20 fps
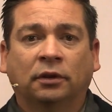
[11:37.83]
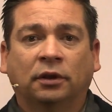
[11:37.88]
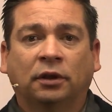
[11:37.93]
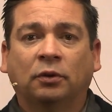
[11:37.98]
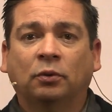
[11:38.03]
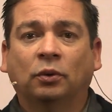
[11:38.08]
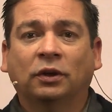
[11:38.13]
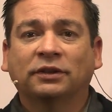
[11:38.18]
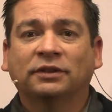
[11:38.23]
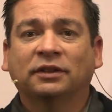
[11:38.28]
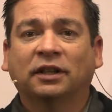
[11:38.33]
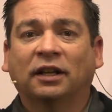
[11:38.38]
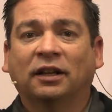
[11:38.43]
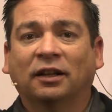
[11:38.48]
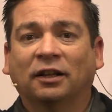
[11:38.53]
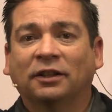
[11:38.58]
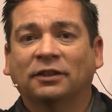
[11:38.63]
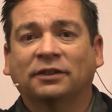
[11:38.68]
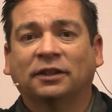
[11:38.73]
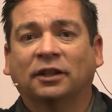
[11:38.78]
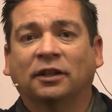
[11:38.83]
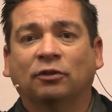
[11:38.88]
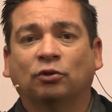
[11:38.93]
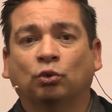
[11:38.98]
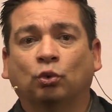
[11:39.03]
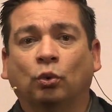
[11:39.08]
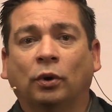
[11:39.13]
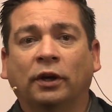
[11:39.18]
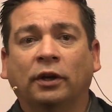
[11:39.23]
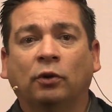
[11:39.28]
He was not listening
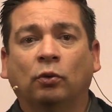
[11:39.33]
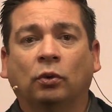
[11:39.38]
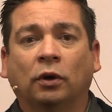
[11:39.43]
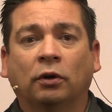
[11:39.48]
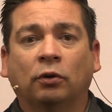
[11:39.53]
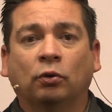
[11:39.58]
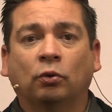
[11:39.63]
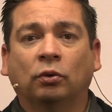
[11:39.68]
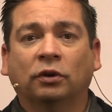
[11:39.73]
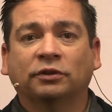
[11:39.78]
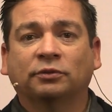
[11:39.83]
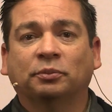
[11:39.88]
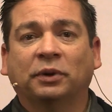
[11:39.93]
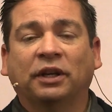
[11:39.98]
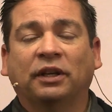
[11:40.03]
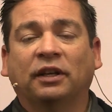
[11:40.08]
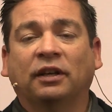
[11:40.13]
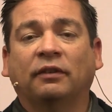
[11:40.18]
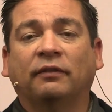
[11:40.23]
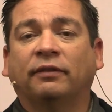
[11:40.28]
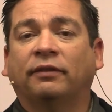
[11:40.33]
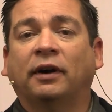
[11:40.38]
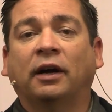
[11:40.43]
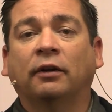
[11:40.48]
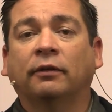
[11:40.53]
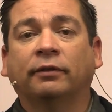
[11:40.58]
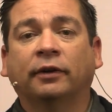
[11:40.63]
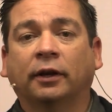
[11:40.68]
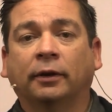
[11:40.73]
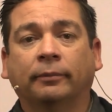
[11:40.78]
to anyone who was making fun
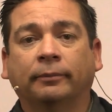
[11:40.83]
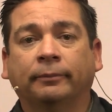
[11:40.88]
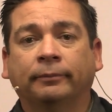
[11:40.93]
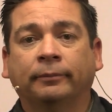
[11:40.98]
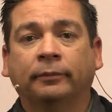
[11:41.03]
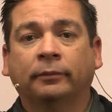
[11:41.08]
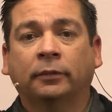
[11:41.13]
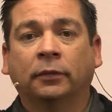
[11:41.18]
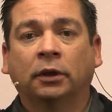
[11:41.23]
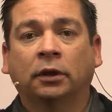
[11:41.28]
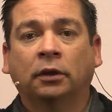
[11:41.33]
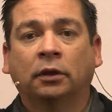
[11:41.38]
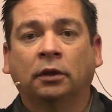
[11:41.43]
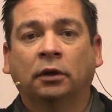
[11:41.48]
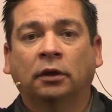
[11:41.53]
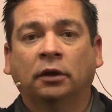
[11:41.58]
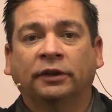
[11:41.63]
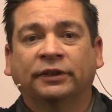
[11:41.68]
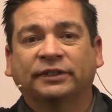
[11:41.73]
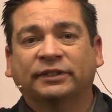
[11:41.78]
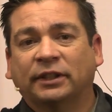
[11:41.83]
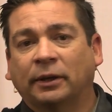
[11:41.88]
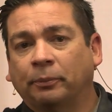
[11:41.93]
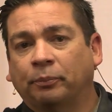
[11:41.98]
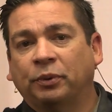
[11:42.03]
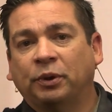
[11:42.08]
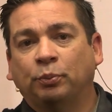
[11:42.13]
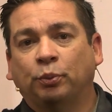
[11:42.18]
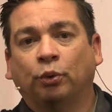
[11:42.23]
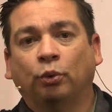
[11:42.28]
of him. Some
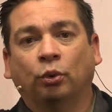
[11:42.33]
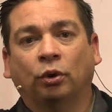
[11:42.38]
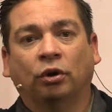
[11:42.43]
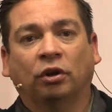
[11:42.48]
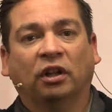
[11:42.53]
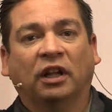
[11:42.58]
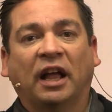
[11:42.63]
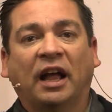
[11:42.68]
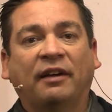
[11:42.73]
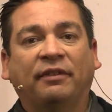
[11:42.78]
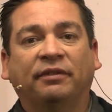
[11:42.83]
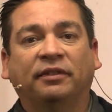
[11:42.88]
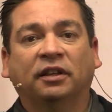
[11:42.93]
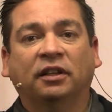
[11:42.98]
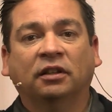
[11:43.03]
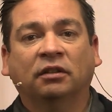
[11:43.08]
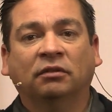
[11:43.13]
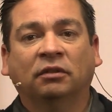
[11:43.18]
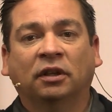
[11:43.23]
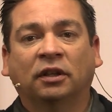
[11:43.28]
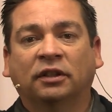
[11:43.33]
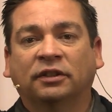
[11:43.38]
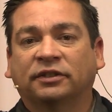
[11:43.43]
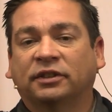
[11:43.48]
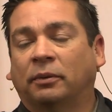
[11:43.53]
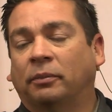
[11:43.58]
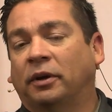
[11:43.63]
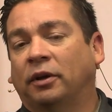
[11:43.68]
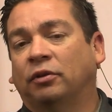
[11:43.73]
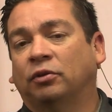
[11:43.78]
people were laughing.
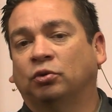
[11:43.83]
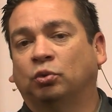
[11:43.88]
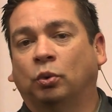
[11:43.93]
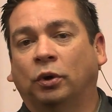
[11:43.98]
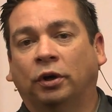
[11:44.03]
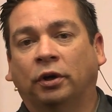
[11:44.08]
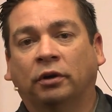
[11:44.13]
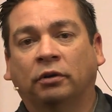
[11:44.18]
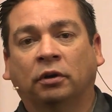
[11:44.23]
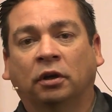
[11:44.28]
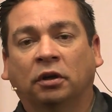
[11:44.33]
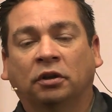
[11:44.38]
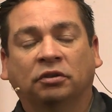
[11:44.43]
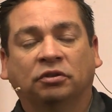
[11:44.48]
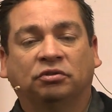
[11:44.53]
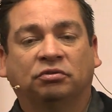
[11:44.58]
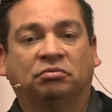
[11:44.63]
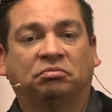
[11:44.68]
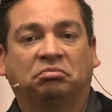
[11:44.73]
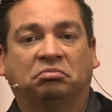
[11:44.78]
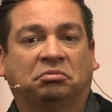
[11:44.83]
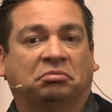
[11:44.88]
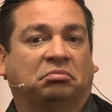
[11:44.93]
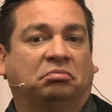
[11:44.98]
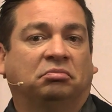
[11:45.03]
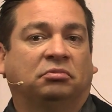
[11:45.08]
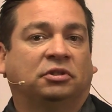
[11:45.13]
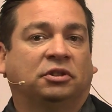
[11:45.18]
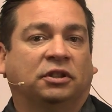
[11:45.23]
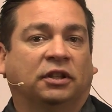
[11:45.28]
Some others were
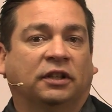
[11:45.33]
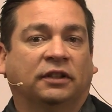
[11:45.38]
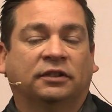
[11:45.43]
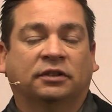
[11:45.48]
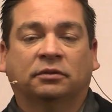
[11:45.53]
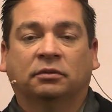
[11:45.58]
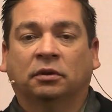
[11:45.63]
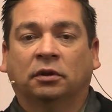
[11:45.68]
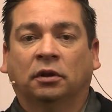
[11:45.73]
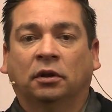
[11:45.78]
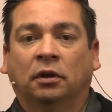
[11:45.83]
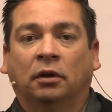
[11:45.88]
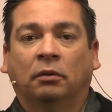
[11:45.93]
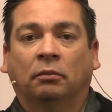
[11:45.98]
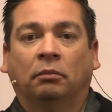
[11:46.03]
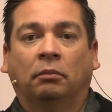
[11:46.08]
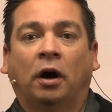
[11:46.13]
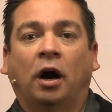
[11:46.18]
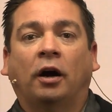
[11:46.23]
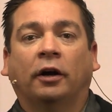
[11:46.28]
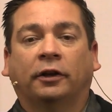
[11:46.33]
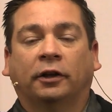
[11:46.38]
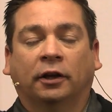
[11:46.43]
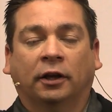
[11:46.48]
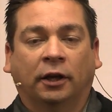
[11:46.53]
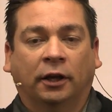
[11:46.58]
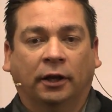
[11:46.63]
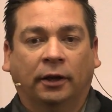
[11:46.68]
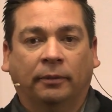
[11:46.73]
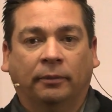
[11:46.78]
just mocking
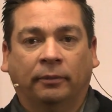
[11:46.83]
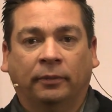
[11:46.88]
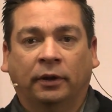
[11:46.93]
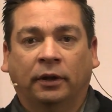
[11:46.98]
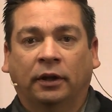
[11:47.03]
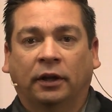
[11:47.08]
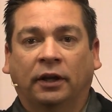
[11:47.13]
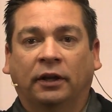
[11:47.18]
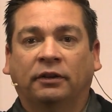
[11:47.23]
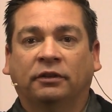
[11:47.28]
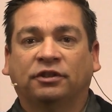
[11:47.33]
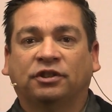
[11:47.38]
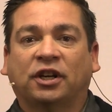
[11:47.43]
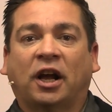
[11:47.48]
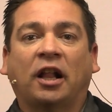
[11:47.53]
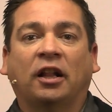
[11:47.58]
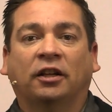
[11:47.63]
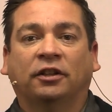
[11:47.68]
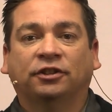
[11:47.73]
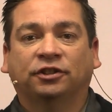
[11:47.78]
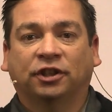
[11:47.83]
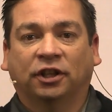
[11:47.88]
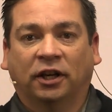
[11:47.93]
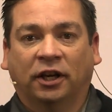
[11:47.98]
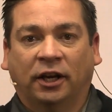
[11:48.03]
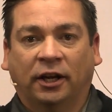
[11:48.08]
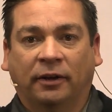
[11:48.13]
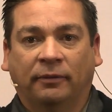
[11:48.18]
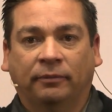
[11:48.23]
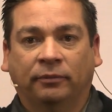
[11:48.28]
him and challenging
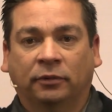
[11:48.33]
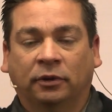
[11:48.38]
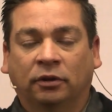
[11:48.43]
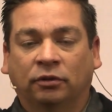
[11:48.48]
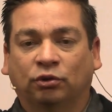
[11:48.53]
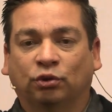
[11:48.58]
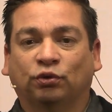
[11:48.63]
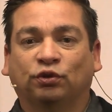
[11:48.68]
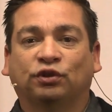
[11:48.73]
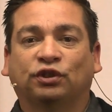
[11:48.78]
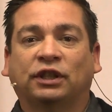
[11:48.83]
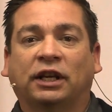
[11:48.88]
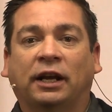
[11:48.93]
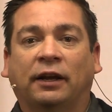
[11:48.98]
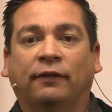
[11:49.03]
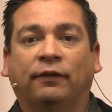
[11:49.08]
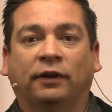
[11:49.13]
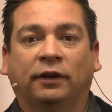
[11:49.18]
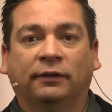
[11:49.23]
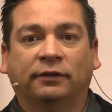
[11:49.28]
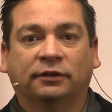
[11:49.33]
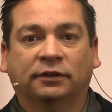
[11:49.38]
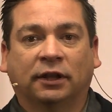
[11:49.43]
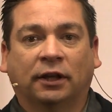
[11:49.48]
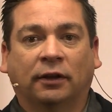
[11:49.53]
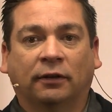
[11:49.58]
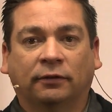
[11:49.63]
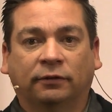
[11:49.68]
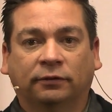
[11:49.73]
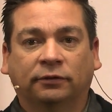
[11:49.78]
him to save
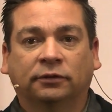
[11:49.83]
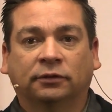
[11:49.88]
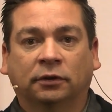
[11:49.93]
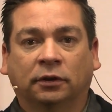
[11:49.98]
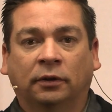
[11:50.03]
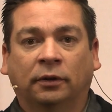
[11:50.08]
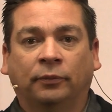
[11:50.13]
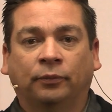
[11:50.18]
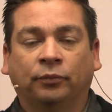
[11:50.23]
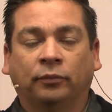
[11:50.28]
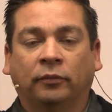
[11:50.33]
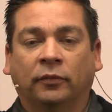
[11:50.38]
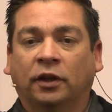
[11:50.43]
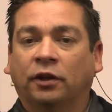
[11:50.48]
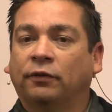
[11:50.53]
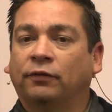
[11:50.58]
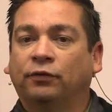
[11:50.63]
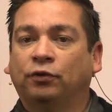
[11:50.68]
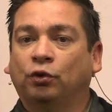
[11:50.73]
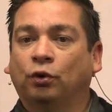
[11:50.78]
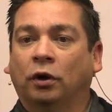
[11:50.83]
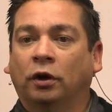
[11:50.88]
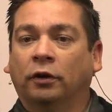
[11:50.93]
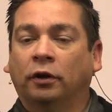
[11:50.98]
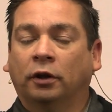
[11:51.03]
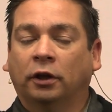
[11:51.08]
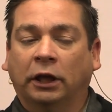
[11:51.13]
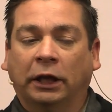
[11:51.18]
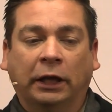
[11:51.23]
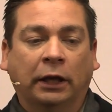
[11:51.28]
himself. "If you are
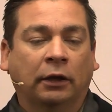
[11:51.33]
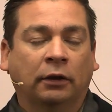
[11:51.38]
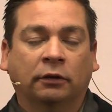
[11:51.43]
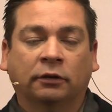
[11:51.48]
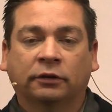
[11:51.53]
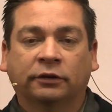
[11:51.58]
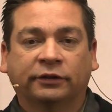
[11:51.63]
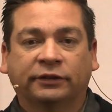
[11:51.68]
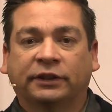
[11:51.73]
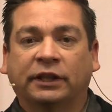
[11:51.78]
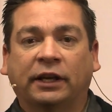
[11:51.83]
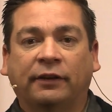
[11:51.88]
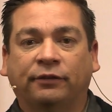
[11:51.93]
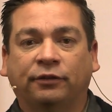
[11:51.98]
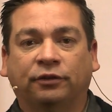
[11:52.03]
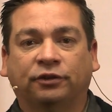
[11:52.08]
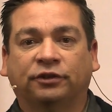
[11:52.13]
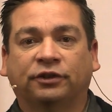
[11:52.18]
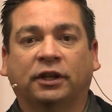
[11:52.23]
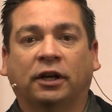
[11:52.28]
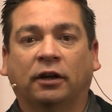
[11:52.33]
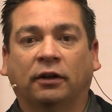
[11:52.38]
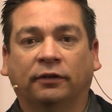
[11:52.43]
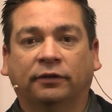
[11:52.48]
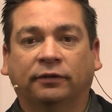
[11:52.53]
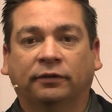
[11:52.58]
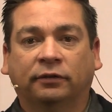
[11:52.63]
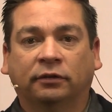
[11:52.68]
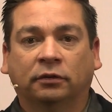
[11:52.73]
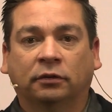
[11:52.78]
the king, save
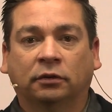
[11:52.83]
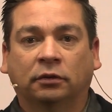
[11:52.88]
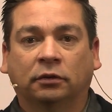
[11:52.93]
yourself."